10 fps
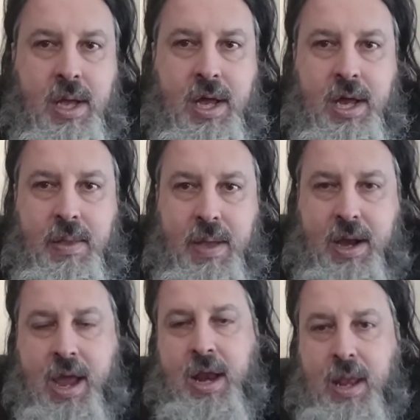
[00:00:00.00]
and
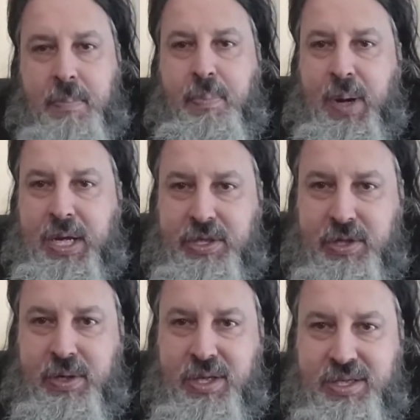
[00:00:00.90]
that kind of brings
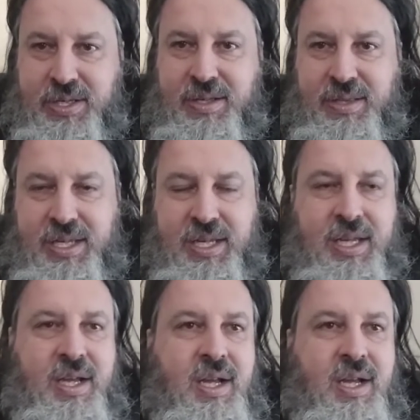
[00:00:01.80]
you into the